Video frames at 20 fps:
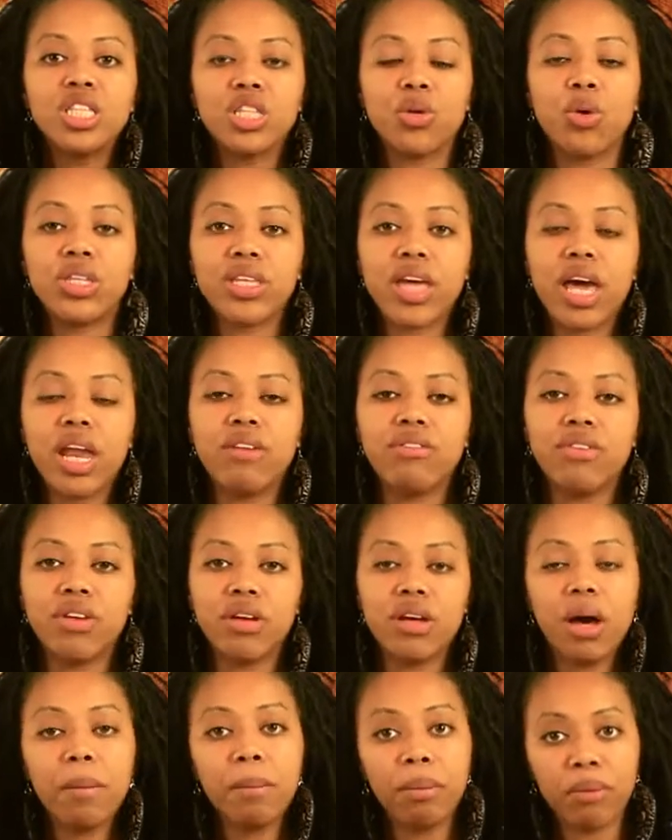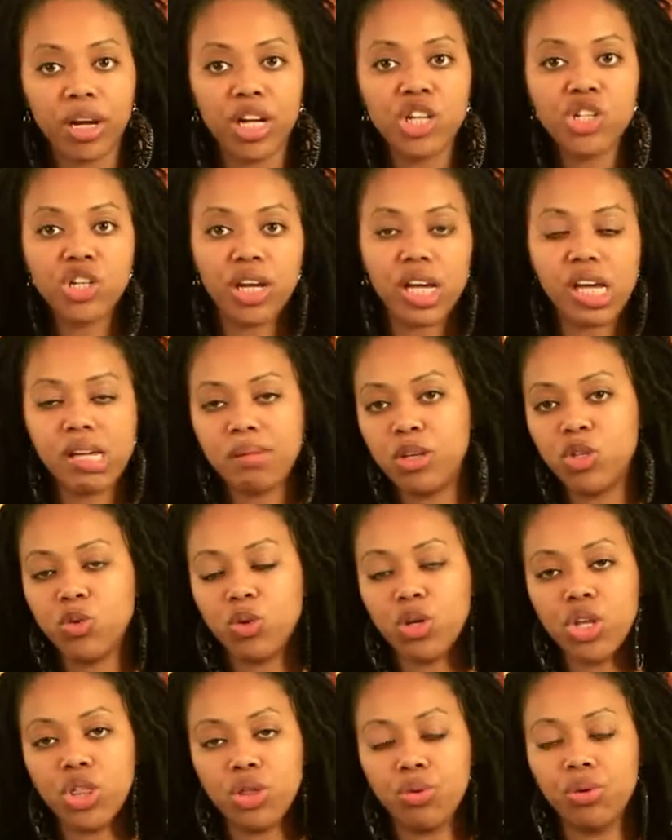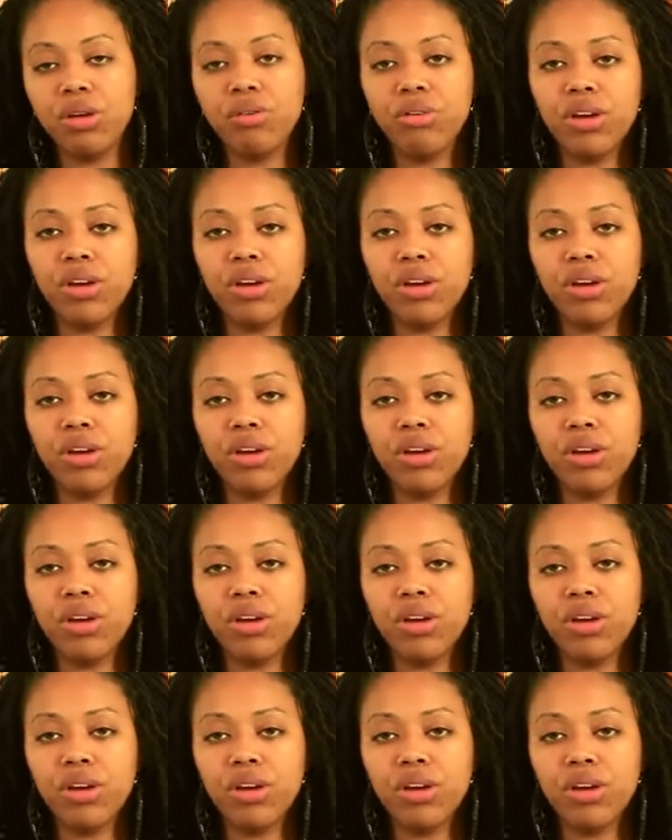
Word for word: So it's kind of a, a bridge again between a three